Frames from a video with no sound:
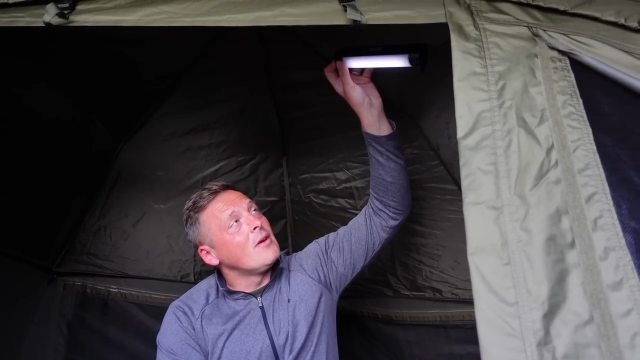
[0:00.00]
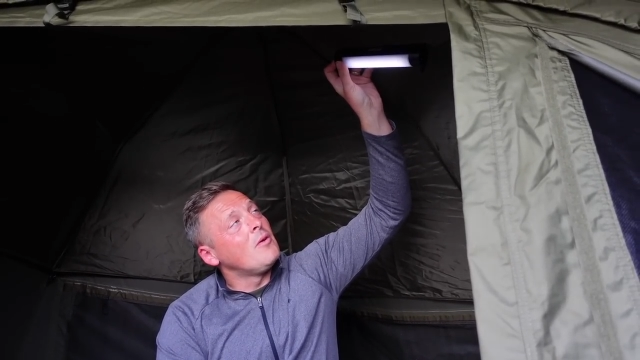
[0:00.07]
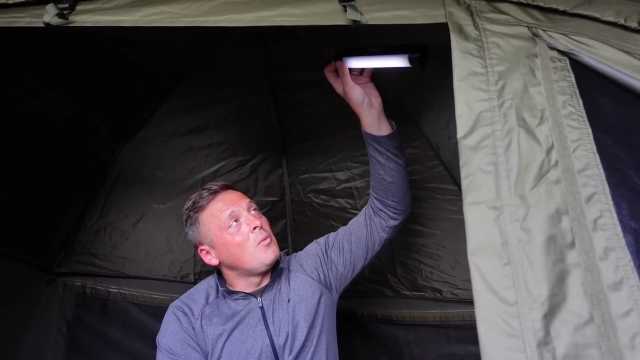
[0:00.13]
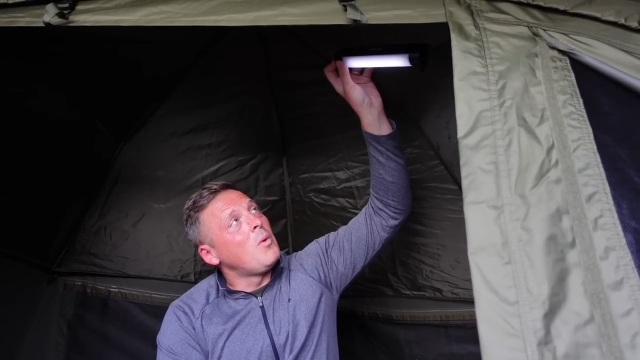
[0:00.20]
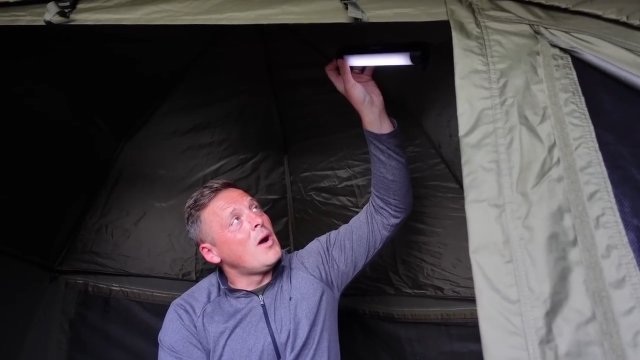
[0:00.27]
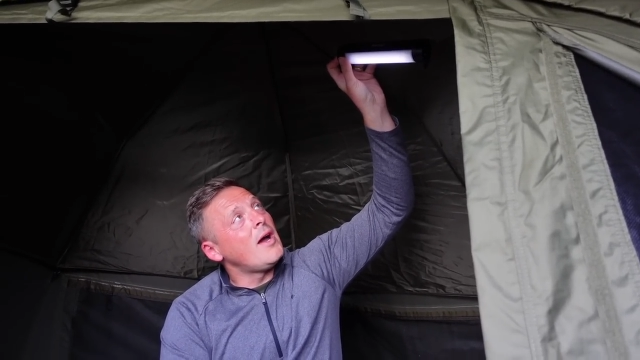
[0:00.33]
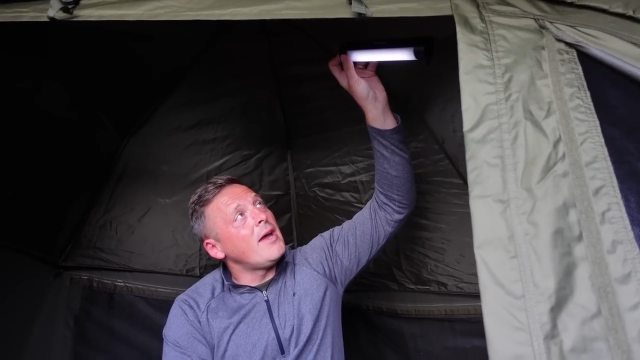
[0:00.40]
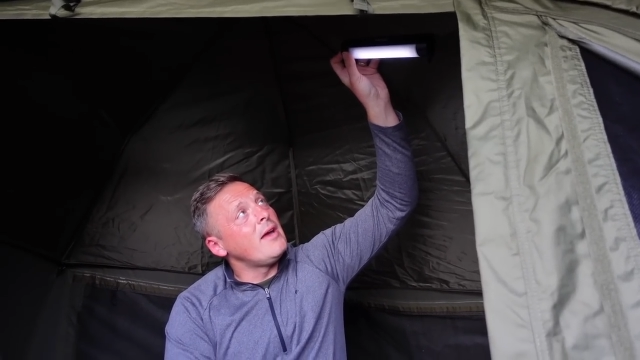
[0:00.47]
a
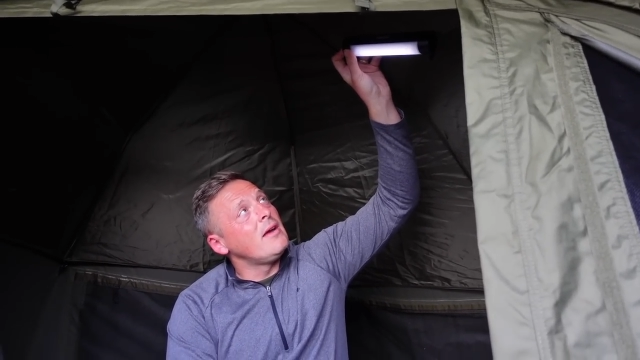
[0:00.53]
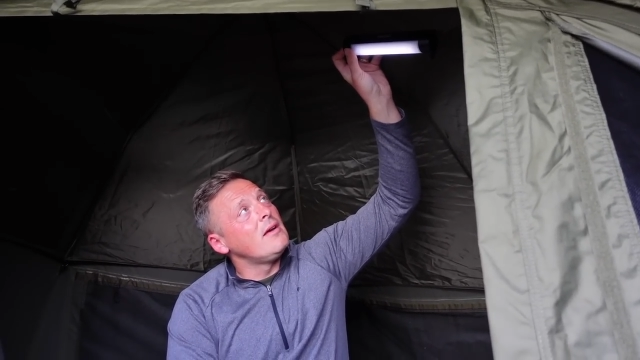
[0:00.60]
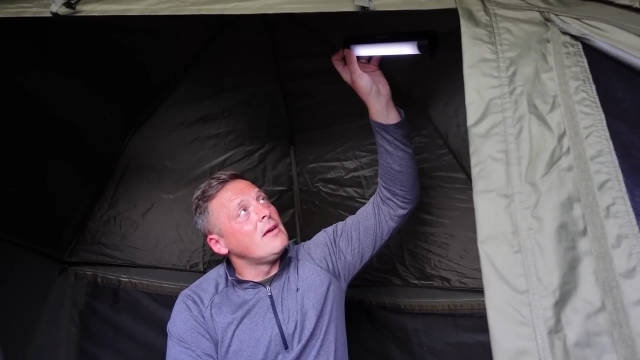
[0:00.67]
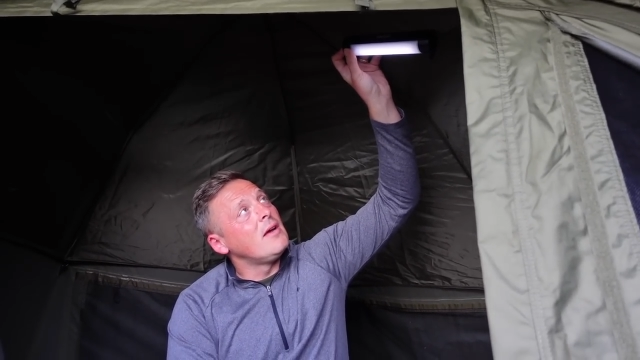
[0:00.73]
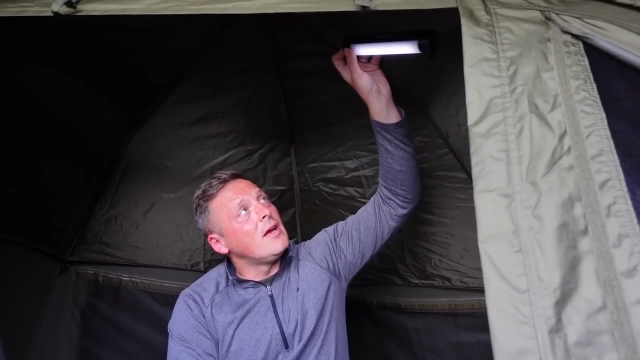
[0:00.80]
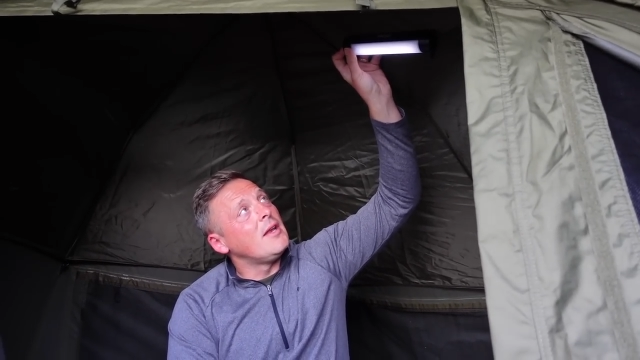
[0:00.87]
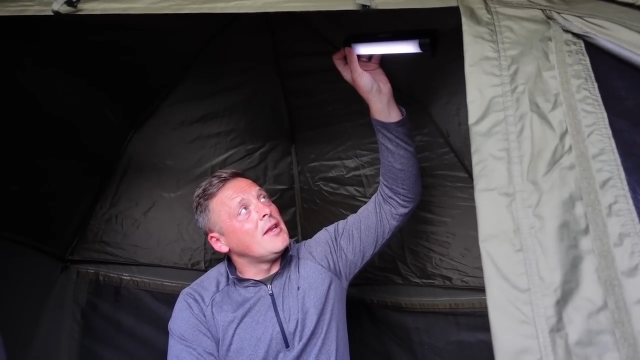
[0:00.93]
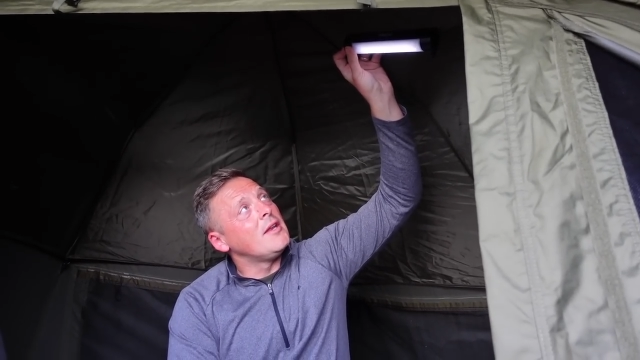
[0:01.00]
white,
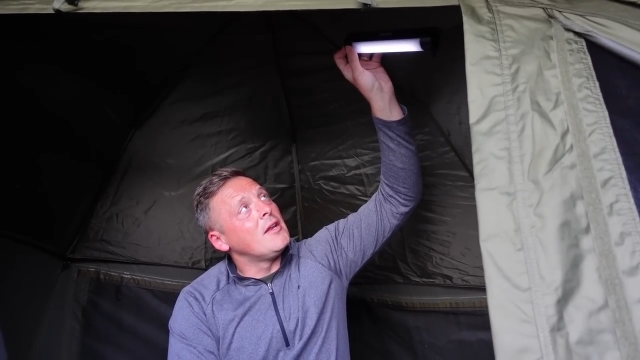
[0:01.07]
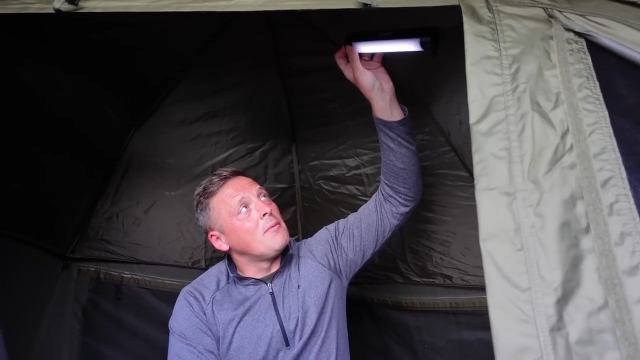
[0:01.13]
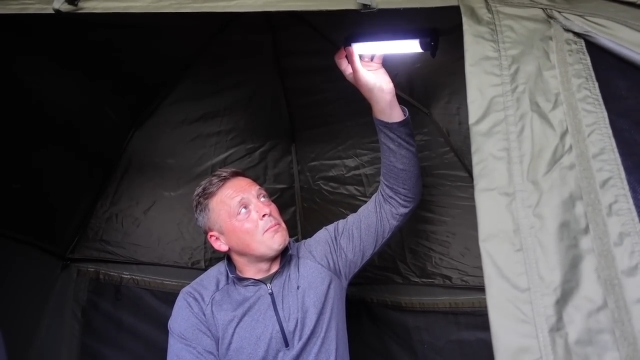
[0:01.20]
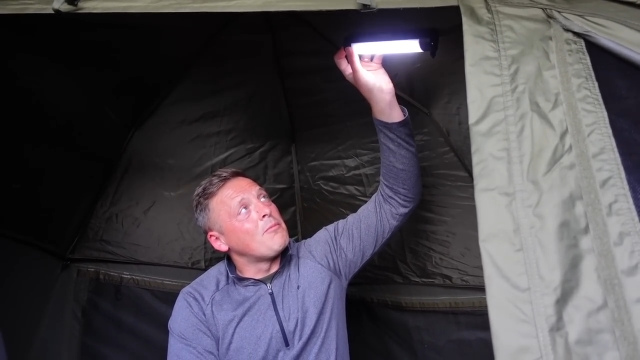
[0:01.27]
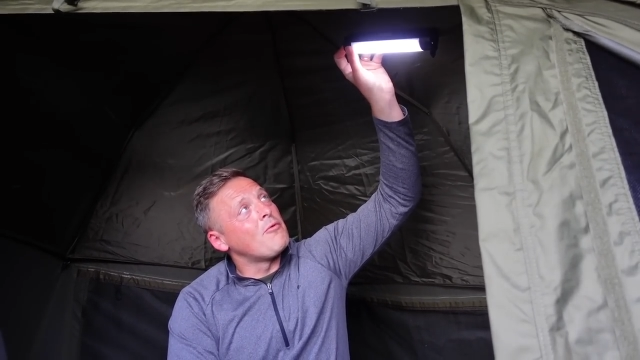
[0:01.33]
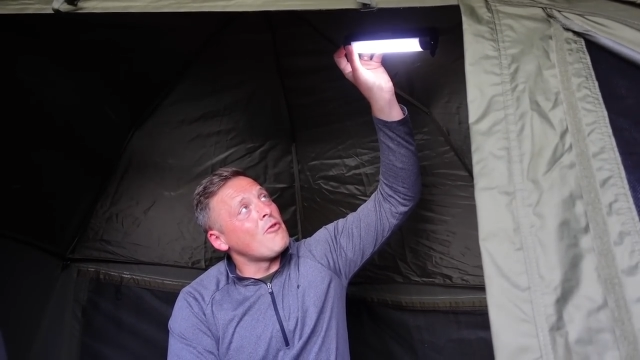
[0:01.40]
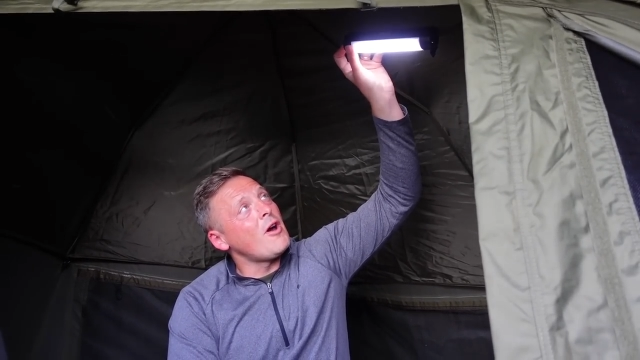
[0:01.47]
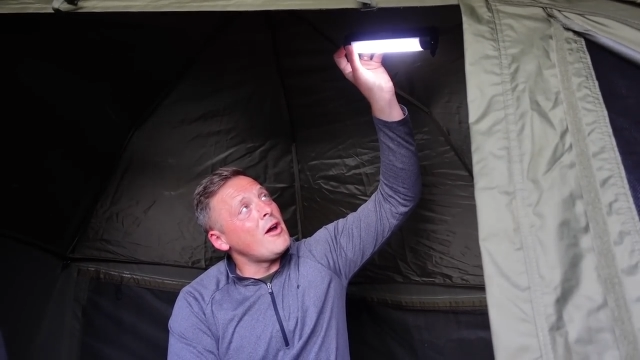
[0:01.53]
and then a
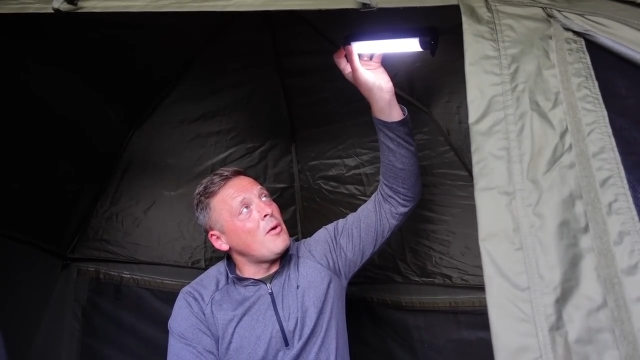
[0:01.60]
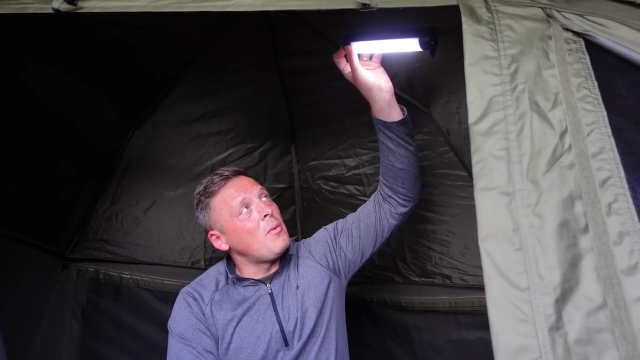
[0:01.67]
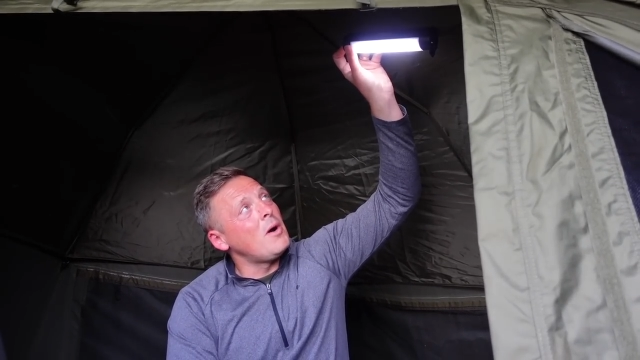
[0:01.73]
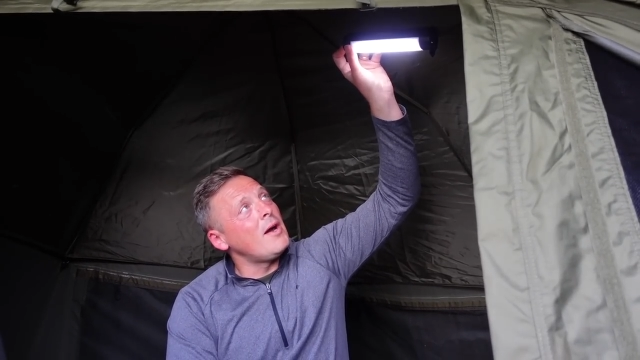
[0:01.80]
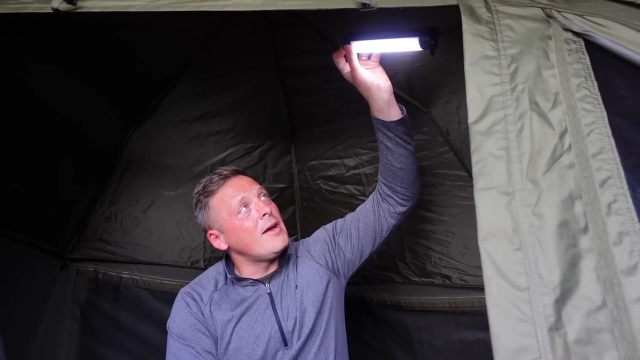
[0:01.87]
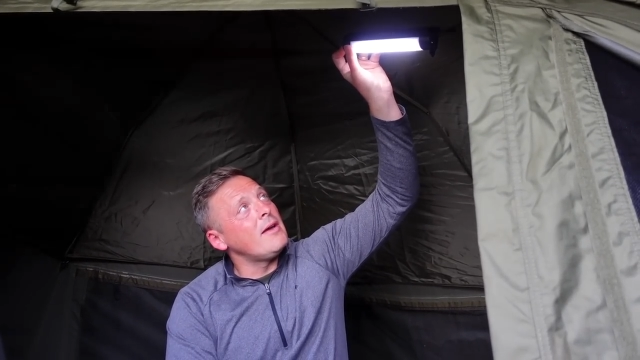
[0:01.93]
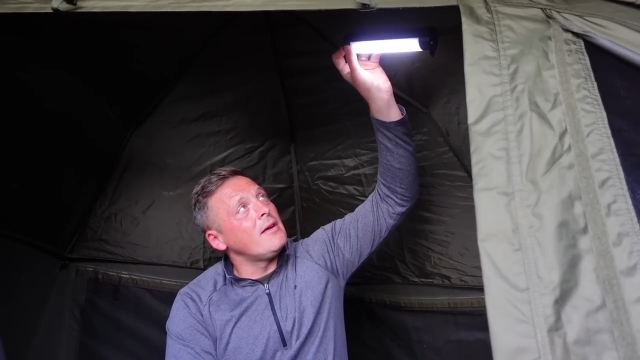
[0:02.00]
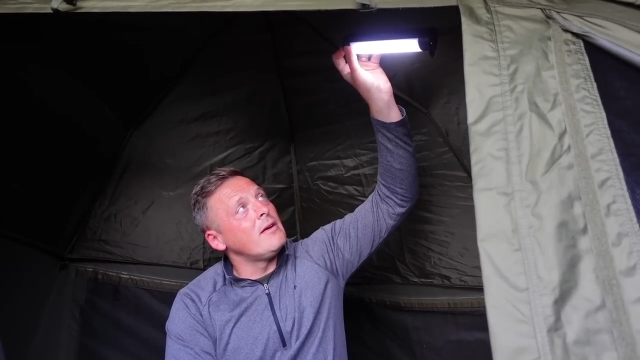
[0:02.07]
brighter
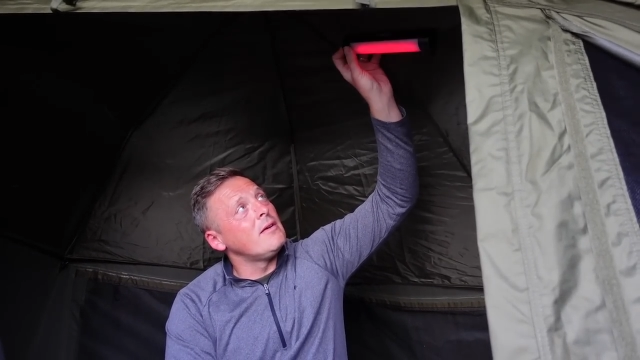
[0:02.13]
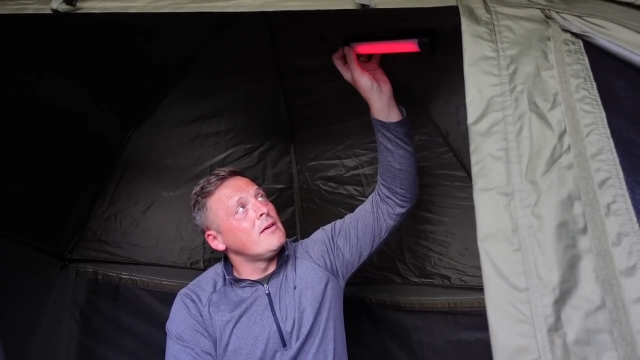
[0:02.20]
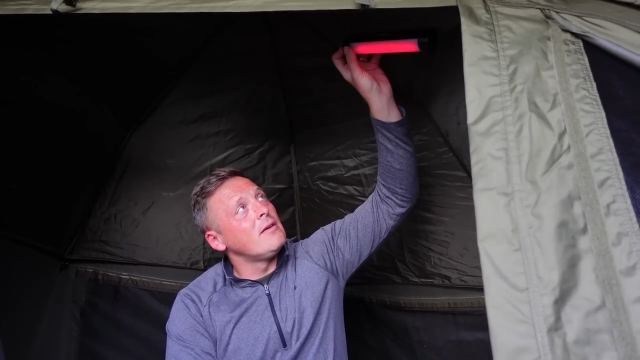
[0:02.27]
white,